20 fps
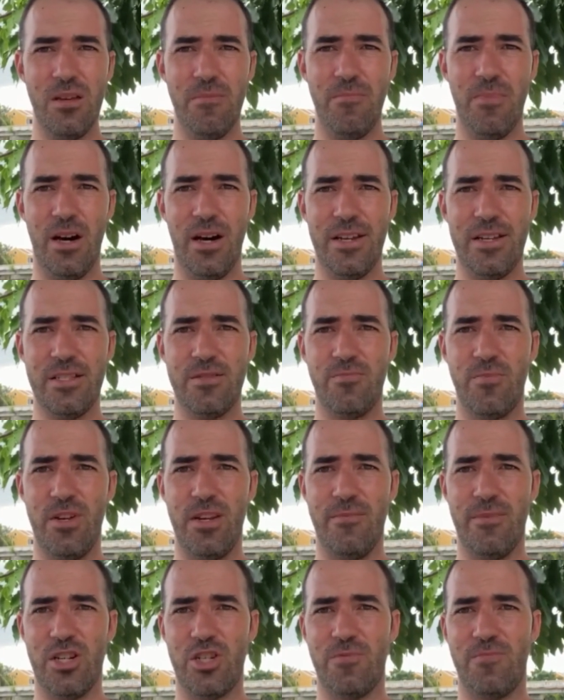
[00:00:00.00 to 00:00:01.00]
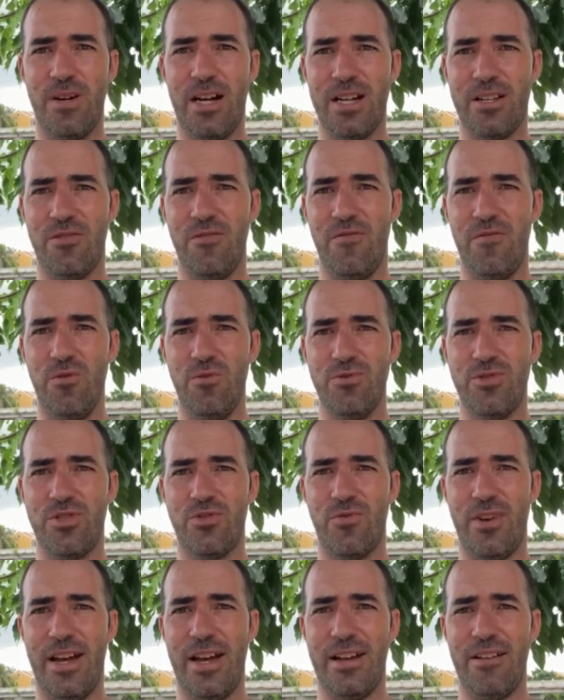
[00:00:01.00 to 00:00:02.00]
Bunnies pretty much back to full
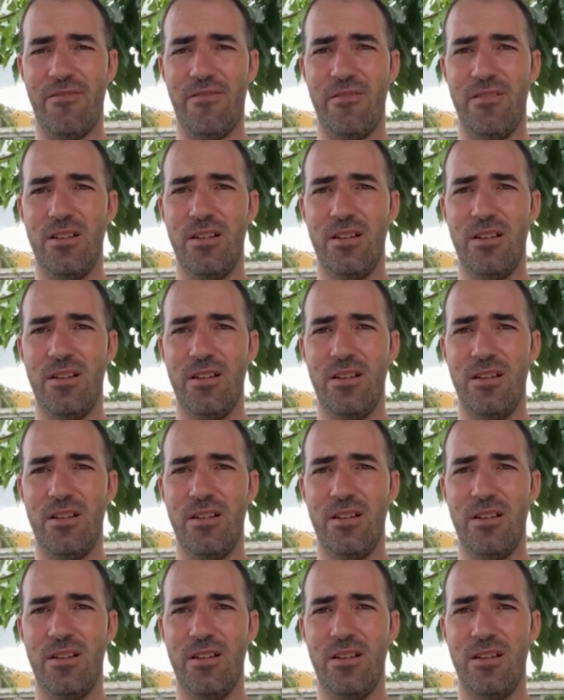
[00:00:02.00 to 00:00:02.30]
strength.